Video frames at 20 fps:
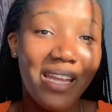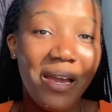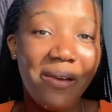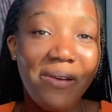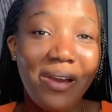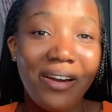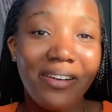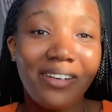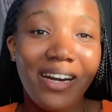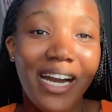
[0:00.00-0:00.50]

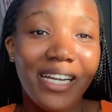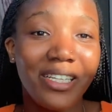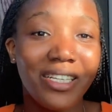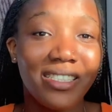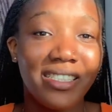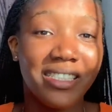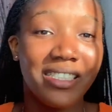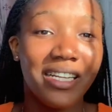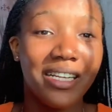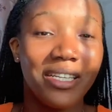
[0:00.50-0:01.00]
well, I
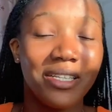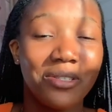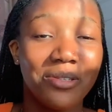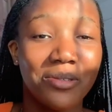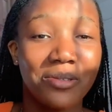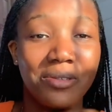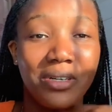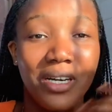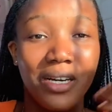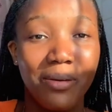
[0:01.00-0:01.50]
just did a
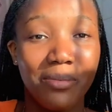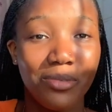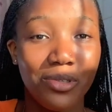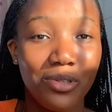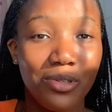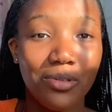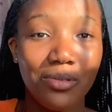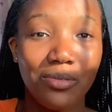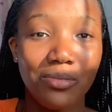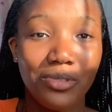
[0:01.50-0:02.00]

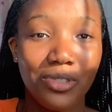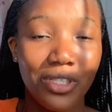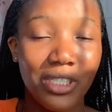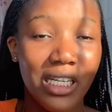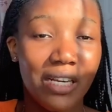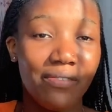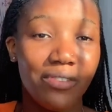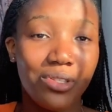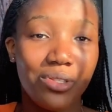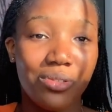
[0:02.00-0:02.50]
little,
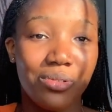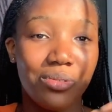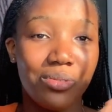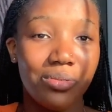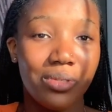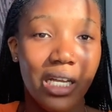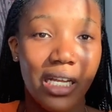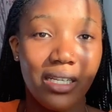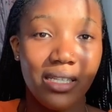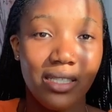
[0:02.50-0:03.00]
just having to
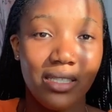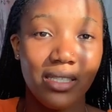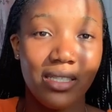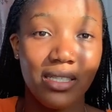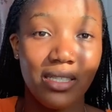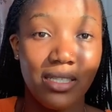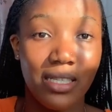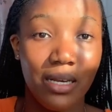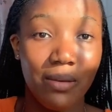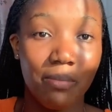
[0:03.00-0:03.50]
know that these
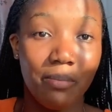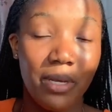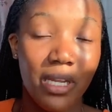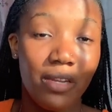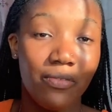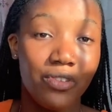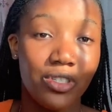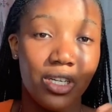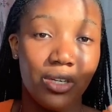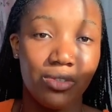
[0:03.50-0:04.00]
things are
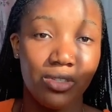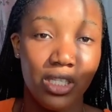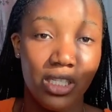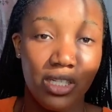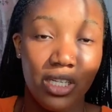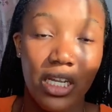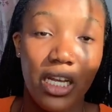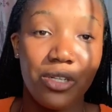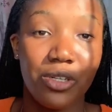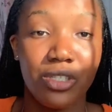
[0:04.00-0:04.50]
beneficial to the
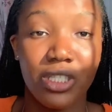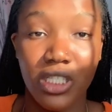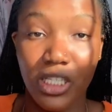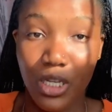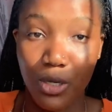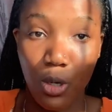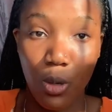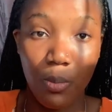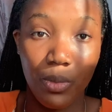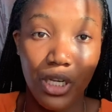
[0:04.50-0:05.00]
skin. I just did
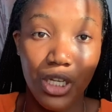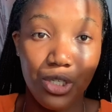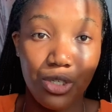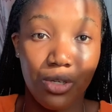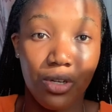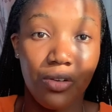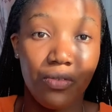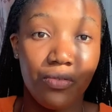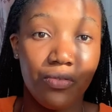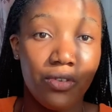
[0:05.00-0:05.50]
a
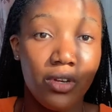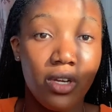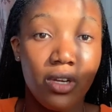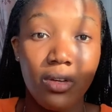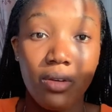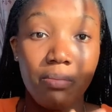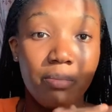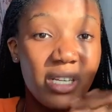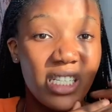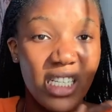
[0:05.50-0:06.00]
combination of,
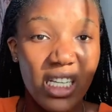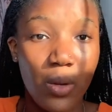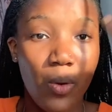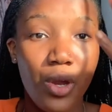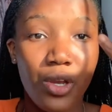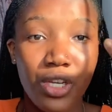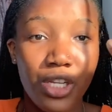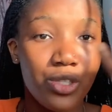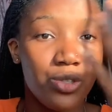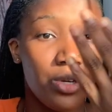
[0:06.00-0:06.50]
basically,
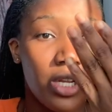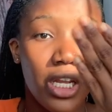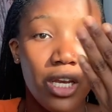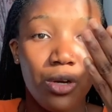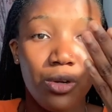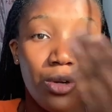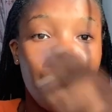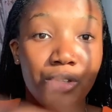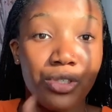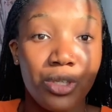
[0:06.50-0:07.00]
what you need to clear
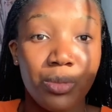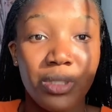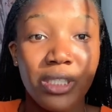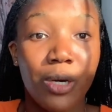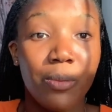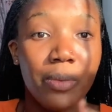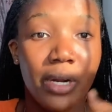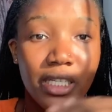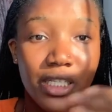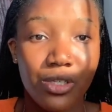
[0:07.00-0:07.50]
your knuckles is something
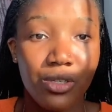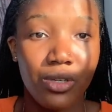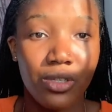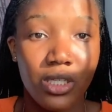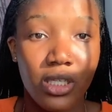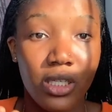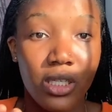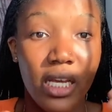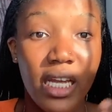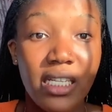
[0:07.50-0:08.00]
that brightens your
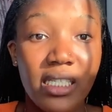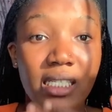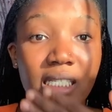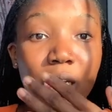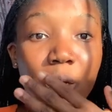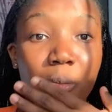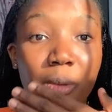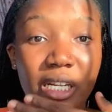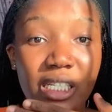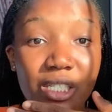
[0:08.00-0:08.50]
skin. Anything
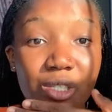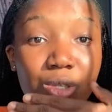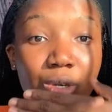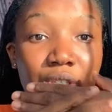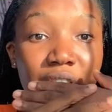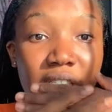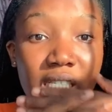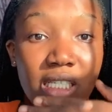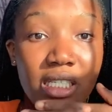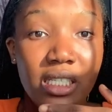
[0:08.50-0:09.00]
that brightens your
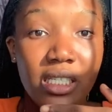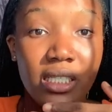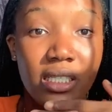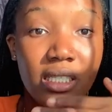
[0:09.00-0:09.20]
skin,